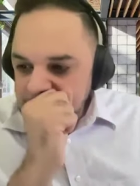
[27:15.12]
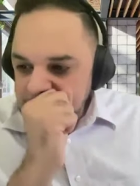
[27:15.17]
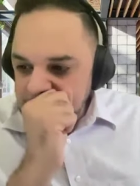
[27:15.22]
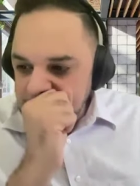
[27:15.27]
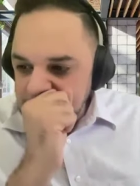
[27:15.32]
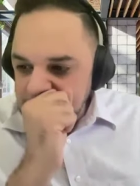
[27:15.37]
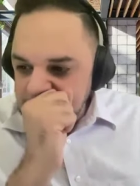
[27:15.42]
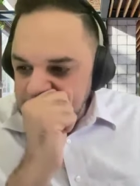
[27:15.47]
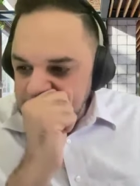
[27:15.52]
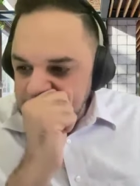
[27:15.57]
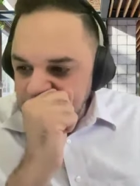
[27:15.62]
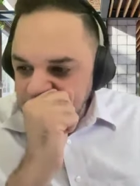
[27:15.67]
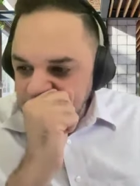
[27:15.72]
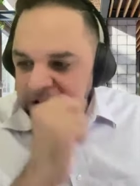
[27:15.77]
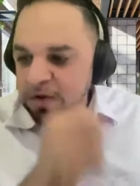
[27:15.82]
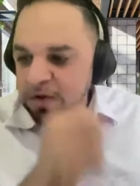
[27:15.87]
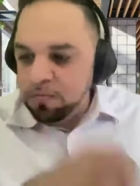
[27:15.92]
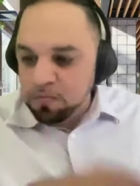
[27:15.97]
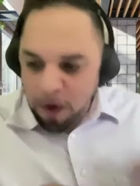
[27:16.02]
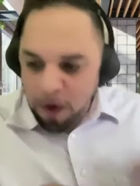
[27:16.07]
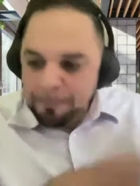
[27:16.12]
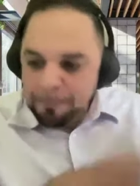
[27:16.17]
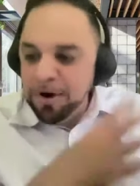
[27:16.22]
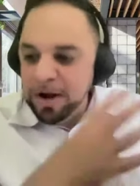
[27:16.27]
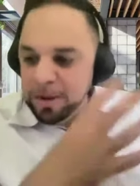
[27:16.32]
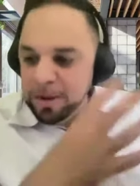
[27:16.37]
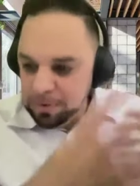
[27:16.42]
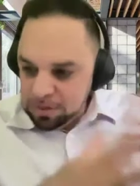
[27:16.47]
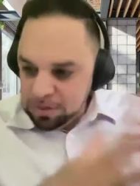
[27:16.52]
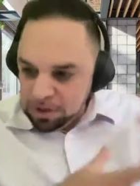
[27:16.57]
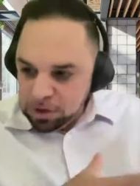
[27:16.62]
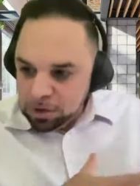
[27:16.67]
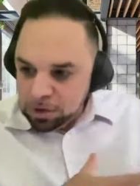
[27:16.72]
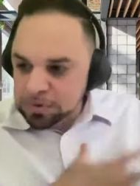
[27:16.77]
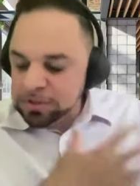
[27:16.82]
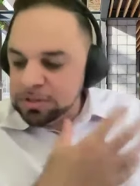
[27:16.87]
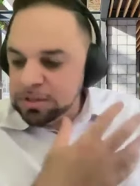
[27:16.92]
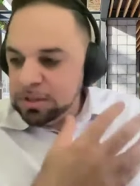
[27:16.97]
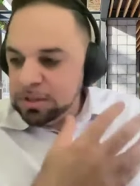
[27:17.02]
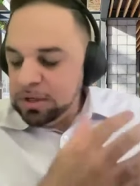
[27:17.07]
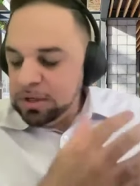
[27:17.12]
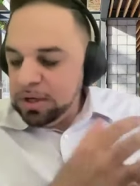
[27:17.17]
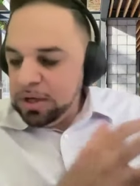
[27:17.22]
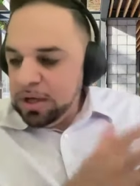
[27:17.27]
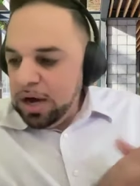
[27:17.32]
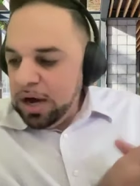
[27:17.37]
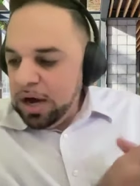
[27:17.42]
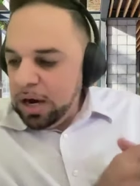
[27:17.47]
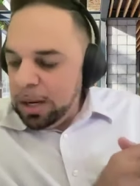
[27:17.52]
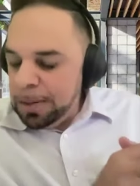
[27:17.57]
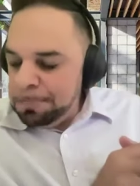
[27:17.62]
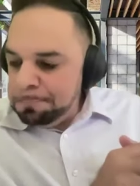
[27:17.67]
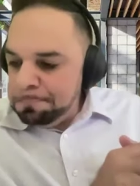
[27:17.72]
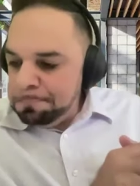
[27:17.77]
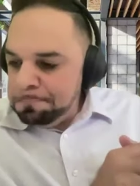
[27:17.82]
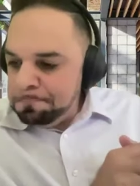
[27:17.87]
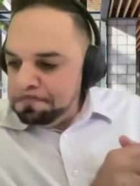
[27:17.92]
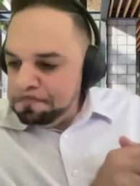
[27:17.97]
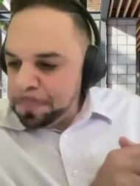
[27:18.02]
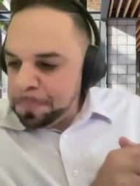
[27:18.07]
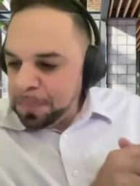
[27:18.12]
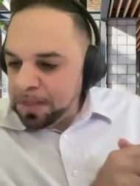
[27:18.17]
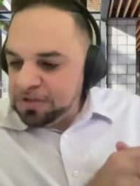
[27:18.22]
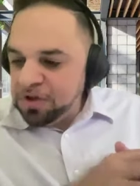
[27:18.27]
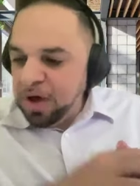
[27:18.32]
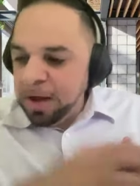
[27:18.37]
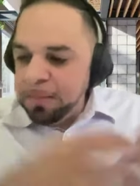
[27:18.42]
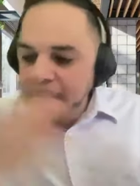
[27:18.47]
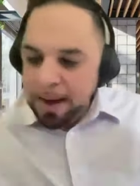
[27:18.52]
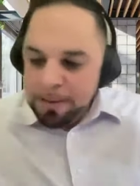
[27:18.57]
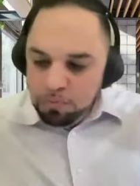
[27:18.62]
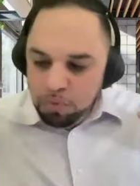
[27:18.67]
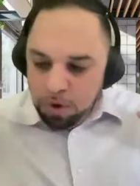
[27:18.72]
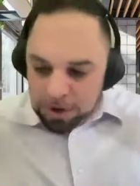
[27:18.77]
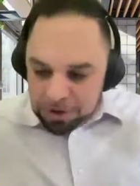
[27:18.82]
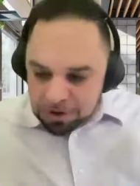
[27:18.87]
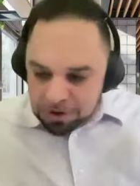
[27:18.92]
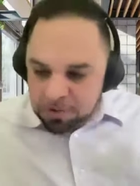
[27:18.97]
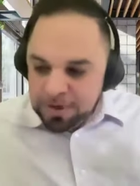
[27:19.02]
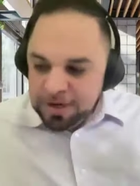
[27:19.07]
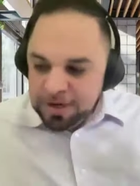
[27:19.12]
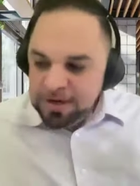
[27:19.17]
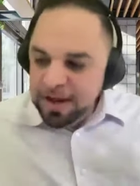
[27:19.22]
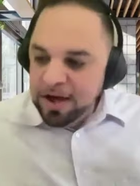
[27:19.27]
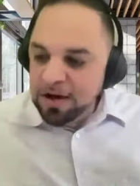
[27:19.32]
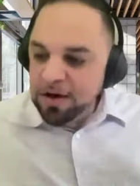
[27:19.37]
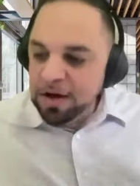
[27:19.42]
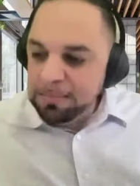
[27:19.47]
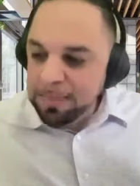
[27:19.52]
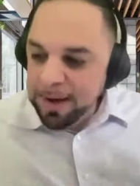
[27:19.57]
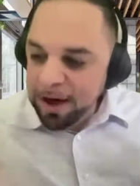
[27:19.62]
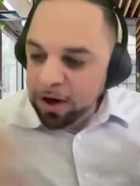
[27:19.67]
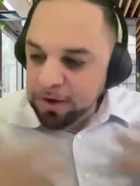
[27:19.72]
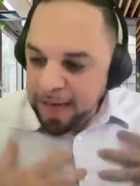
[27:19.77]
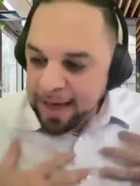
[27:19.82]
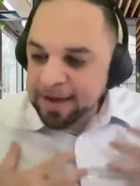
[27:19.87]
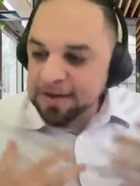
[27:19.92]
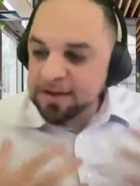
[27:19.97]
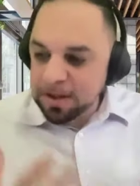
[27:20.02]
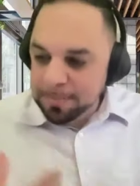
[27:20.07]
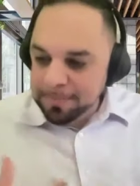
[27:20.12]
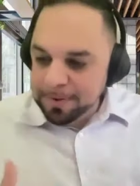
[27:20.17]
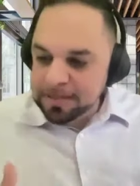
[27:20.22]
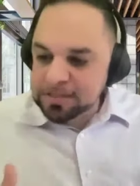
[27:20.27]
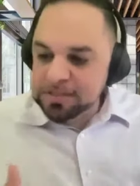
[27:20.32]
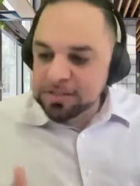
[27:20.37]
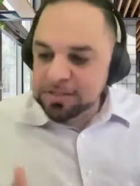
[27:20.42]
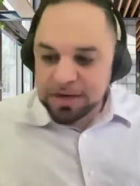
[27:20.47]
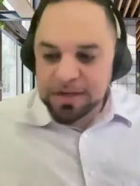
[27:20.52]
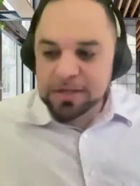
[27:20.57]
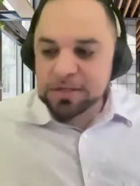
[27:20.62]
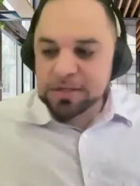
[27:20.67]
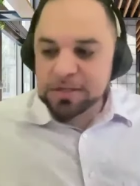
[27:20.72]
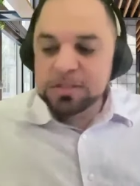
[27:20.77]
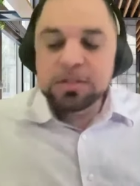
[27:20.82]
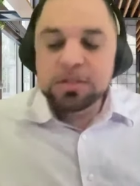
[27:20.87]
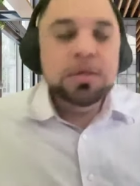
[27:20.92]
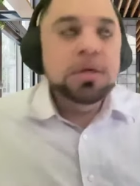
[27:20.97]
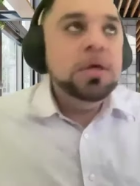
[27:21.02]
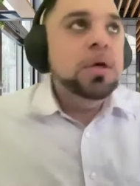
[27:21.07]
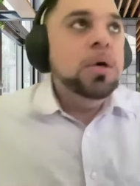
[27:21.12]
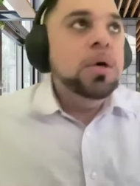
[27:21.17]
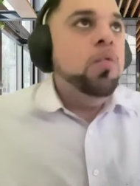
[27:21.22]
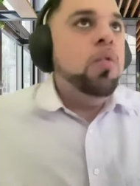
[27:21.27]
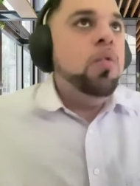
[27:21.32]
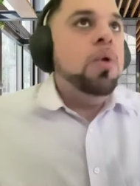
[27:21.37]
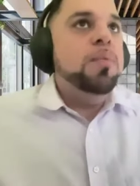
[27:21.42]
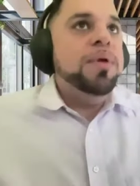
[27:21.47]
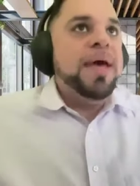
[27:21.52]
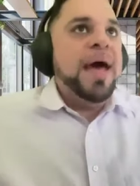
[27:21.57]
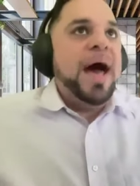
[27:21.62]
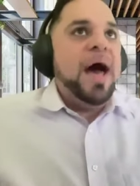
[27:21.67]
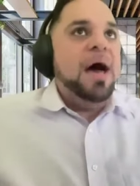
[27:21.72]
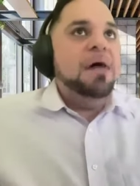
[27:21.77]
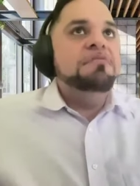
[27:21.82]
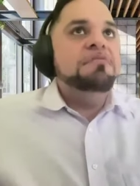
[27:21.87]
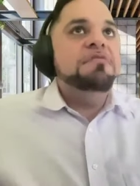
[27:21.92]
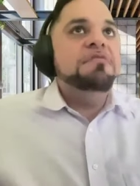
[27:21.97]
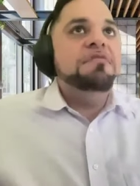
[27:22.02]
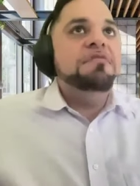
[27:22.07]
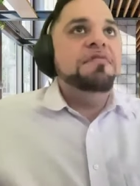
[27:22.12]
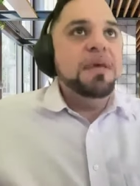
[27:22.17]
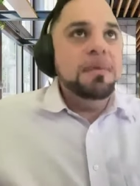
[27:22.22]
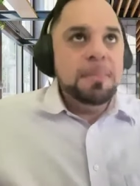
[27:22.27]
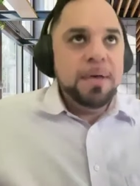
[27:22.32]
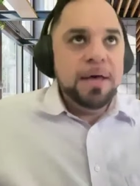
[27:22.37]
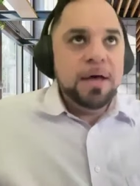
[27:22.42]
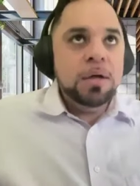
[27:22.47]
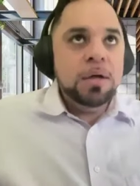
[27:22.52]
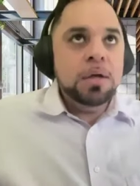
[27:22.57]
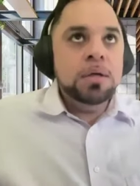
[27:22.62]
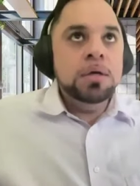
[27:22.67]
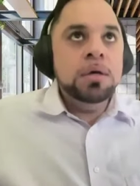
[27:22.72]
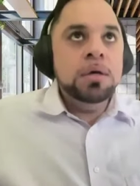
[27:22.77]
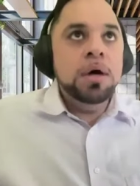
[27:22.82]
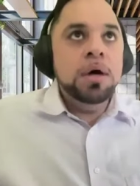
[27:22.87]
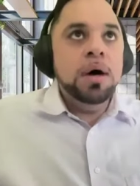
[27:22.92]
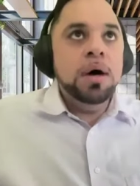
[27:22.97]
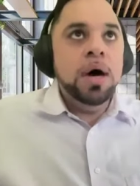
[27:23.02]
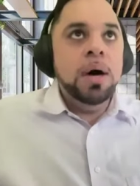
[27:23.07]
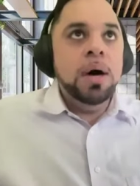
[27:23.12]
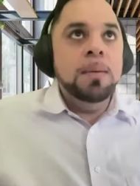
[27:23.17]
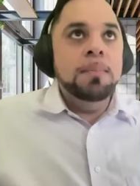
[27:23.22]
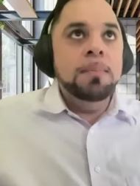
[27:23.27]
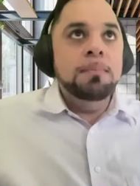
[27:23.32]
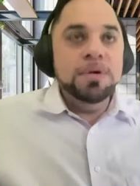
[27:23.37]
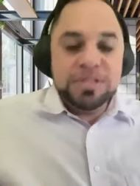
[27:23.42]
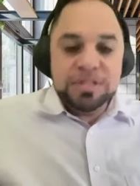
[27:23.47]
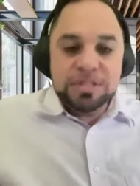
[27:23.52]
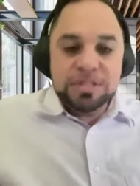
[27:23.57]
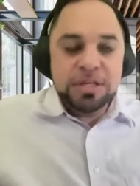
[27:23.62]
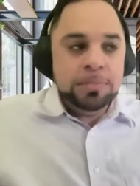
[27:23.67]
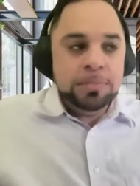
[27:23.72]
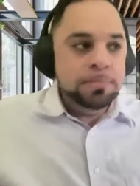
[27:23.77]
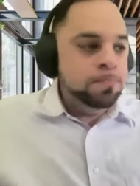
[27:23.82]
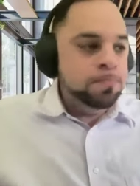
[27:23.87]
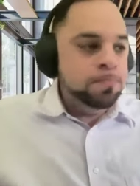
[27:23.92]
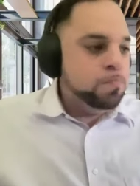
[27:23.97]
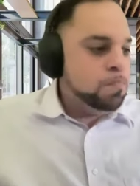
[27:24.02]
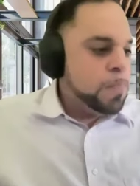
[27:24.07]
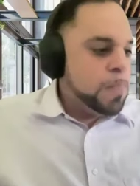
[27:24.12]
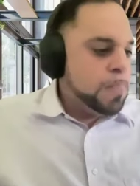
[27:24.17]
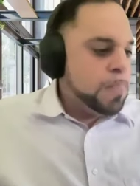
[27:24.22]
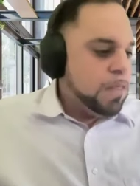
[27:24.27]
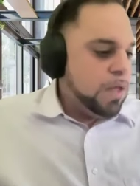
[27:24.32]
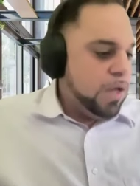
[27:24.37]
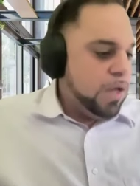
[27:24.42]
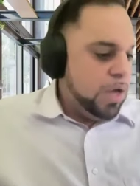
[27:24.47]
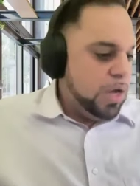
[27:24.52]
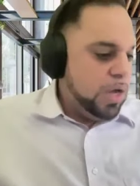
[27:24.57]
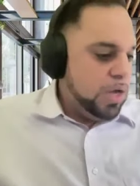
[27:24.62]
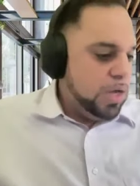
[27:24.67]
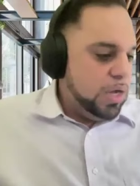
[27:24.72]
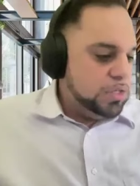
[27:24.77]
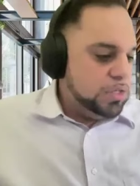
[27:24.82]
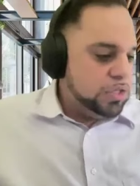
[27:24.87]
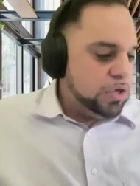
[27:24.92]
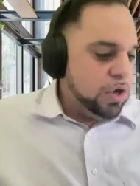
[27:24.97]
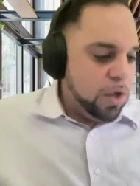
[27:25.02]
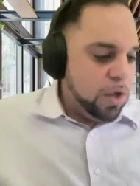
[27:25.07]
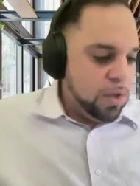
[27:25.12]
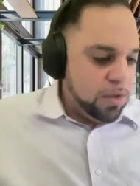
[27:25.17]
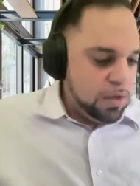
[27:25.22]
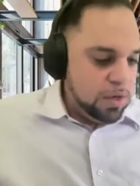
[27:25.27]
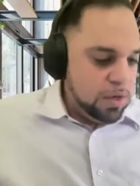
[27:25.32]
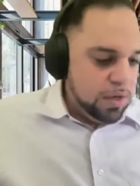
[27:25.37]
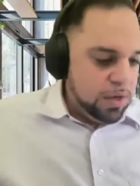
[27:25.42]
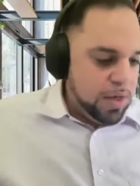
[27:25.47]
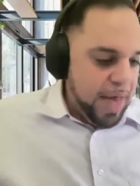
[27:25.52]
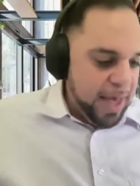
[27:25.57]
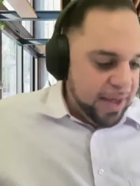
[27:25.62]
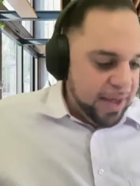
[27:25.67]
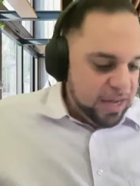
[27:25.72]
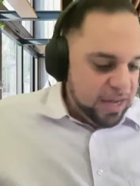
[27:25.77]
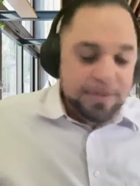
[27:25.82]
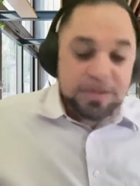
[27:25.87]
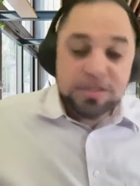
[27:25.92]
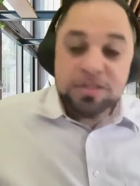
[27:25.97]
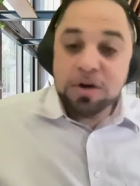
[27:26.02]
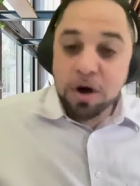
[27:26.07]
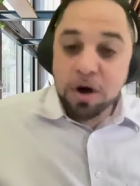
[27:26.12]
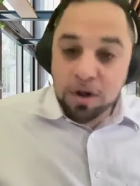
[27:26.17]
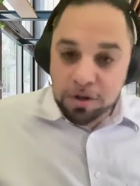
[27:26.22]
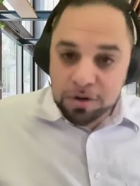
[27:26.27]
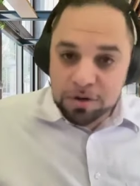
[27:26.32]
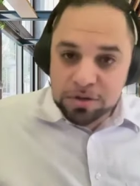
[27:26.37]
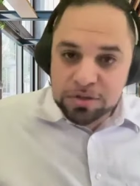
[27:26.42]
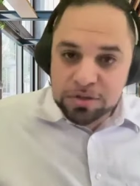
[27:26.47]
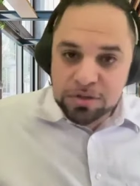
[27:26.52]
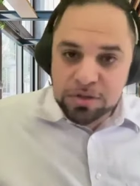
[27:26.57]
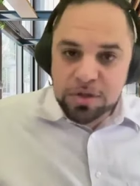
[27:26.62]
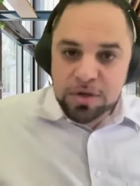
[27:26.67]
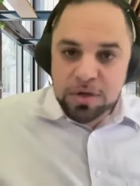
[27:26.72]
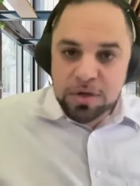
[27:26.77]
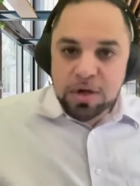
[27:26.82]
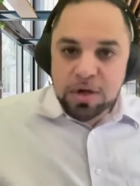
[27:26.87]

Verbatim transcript: and kind of operating with those um, so I'm, I'm wondering now in my own academic studies when we have female uh, muslim uh, scholar, uh, academic scholars